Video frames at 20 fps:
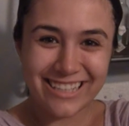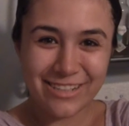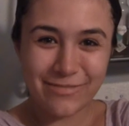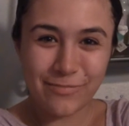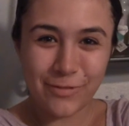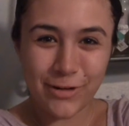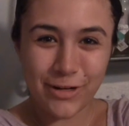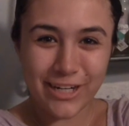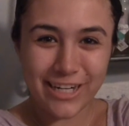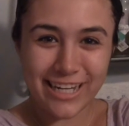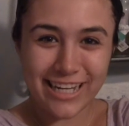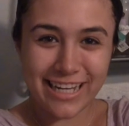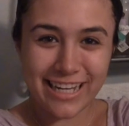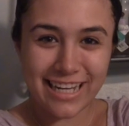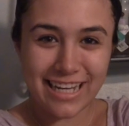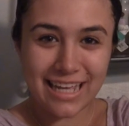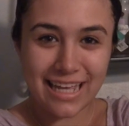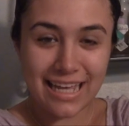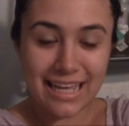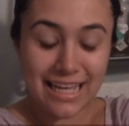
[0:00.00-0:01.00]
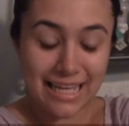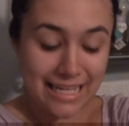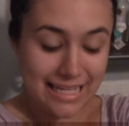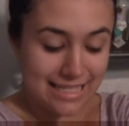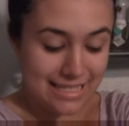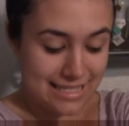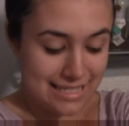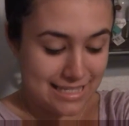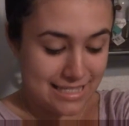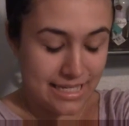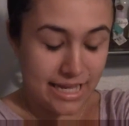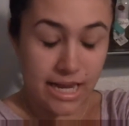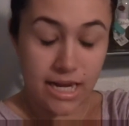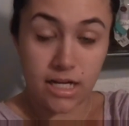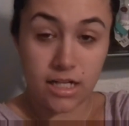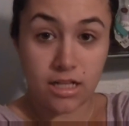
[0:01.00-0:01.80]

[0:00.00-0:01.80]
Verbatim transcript: Good morning. It's 8